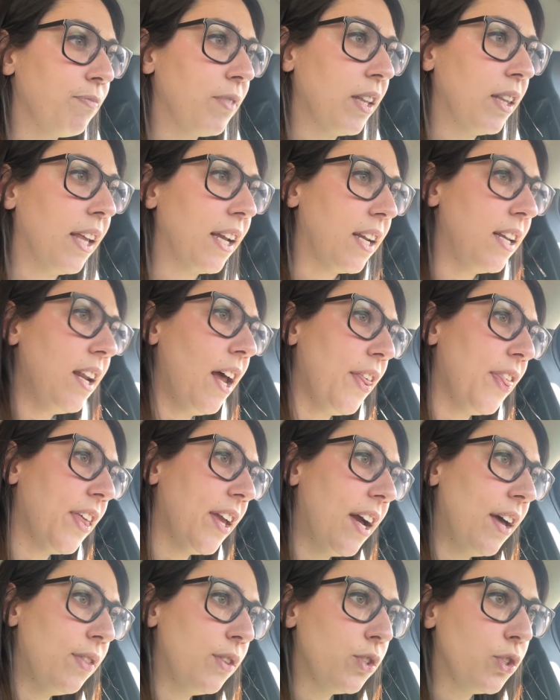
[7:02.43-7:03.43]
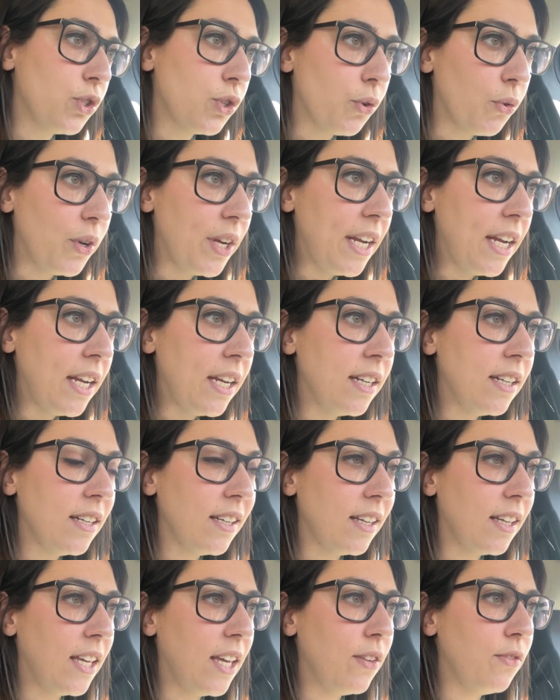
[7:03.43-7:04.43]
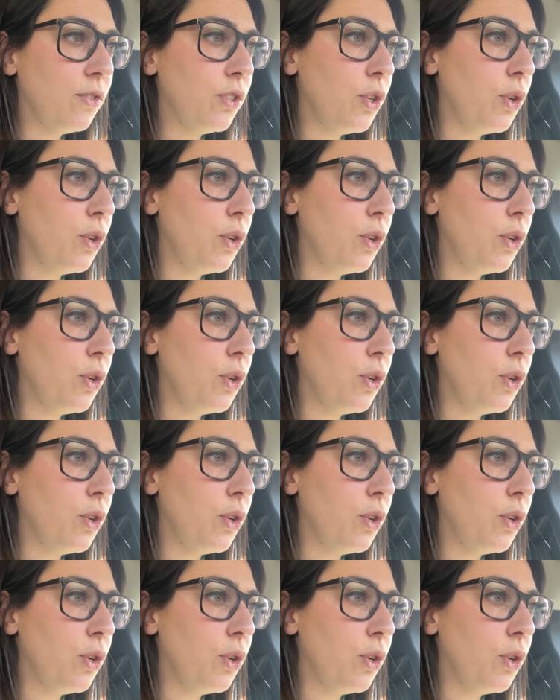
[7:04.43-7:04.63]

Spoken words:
like nothing on the screen gives